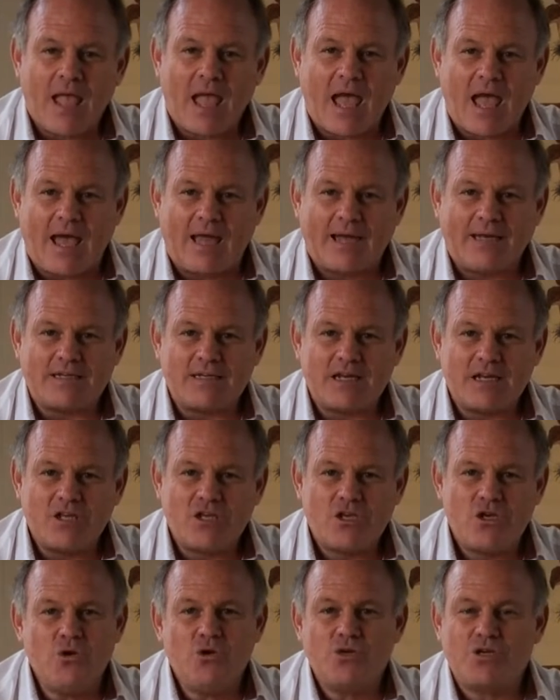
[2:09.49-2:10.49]
and
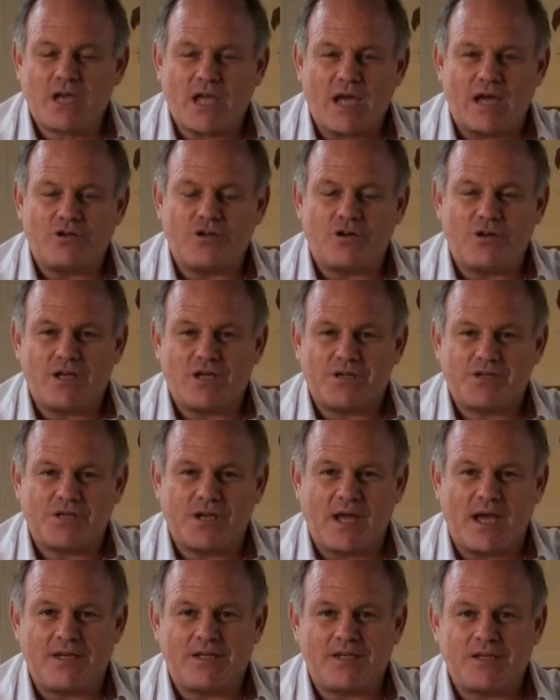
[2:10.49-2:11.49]
huge country
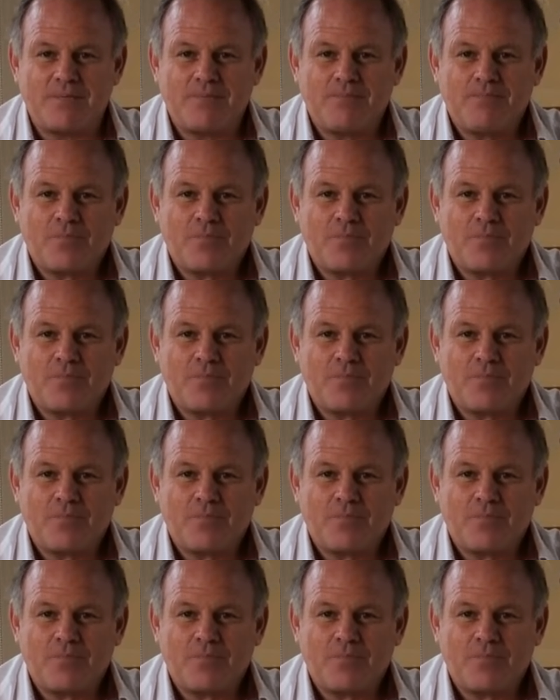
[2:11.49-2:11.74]
estate